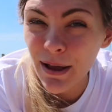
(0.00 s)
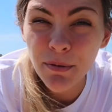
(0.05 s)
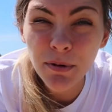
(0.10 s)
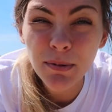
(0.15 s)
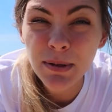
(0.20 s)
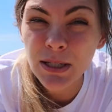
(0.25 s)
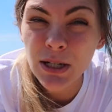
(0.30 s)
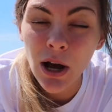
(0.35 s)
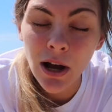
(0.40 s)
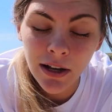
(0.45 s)
I'm gonna
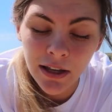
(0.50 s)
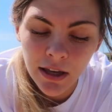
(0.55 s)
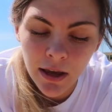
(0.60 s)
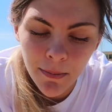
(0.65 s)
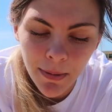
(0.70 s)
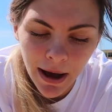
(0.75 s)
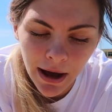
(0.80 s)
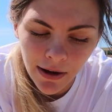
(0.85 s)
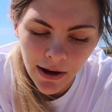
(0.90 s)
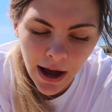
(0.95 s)
be talking
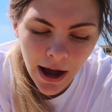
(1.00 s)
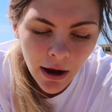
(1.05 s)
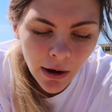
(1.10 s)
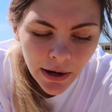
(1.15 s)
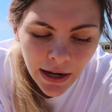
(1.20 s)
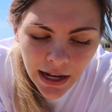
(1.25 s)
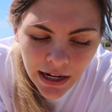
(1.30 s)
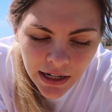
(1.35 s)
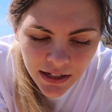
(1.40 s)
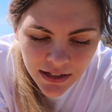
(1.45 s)
about how
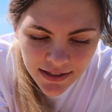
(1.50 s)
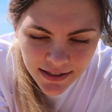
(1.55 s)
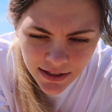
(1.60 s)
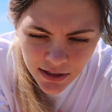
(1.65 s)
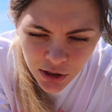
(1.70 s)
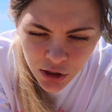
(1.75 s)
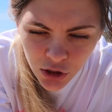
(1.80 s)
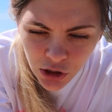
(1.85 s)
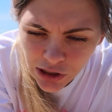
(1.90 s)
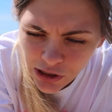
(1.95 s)
I got into such
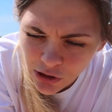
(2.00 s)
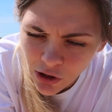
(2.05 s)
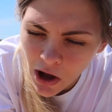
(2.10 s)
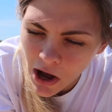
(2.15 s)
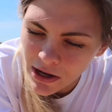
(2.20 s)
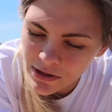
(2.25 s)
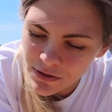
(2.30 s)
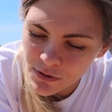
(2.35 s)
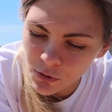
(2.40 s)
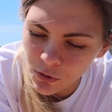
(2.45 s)
a good
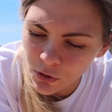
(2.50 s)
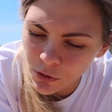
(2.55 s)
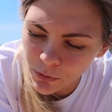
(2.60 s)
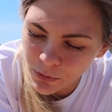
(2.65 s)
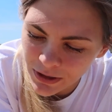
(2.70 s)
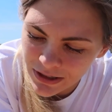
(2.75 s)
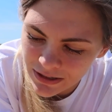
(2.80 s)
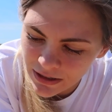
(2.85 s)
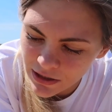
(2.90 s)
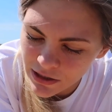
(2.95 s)
law school
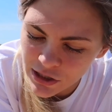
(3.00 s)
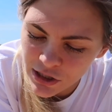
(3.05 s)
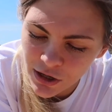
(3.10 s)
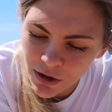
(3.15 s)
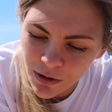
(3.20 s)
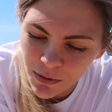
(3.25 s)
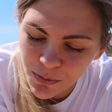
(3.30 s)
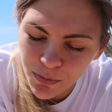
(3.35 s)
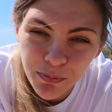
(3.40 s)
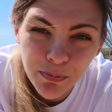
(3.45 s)
with such
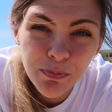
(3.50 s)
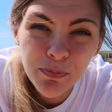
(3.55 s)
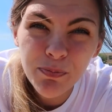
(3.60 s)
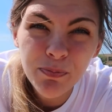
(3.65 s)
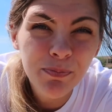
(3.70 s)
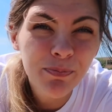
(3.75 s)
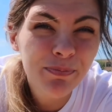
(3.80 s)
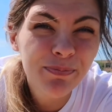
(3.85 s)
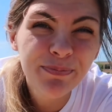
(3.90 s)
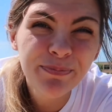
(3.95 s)

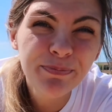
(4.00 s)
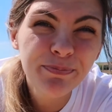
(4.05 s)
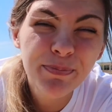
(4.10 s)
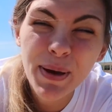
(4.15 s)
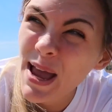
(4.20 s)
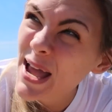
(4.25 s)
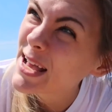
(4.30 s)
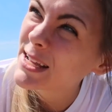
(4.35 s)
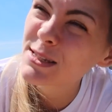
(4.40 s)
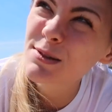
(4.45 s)

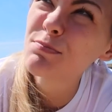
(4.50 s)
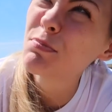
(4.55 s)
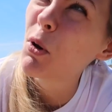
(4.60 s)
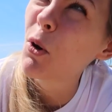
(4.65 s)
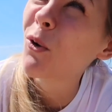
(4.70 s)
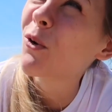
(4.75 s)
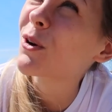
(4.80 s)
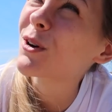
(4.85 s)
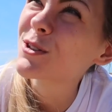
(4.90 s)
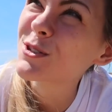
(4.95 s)
piss
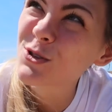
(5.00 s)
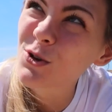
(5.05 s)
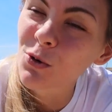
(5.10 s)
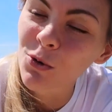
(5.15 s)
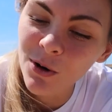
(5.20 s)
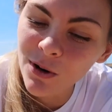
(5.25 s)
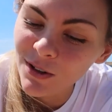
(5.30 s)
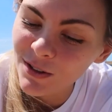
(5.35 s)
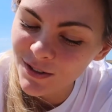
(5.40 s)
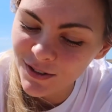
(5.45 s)
poor
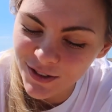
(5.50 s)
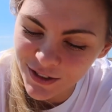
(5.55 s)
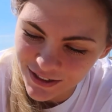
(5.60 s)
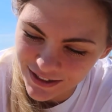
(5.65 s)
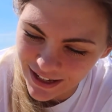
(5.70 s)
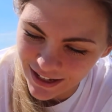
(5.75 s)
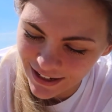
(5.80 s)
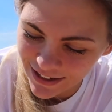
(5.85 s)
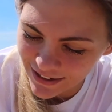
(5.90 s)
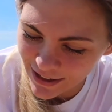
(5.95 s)
scores.
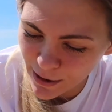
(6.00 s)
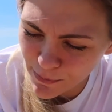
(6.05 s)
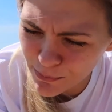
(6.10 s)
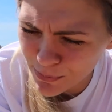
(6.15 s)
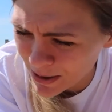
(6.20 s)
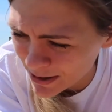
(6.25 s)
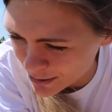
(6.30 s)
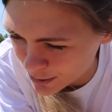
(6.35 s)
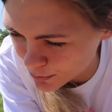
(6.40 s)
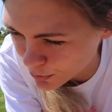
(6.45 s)
Just kidding, not
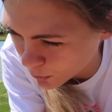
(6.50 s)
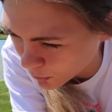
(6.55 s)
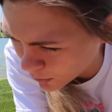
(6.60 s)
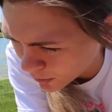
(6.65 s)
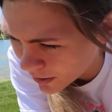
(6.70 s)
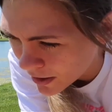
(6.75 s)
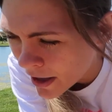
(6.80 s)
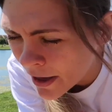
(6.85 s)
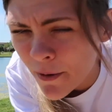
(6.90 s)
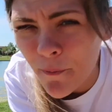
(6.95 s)
piss
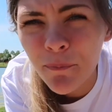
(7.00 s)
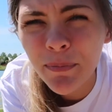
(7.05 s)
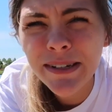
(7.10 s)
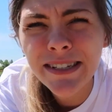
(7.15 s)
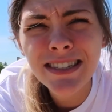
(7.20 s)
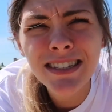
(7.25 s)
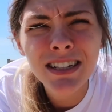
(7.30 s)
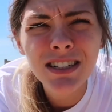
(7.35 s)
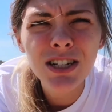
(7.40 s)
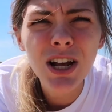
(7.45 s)
poor,
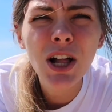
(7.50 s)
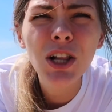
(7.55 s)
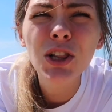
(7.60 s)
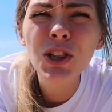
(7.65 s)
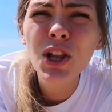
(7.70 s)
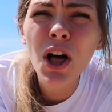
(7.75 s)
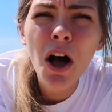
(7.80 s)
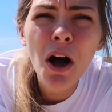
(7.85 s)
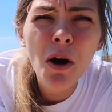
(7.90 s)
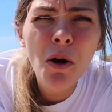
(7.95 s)
but such
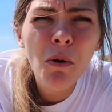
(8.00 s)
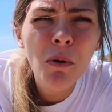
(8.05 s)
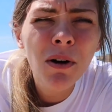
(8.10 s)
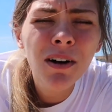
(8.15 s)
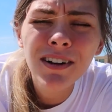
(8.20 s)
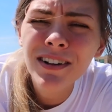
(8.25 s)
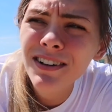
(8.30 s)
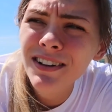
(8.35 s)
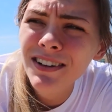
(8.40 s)
low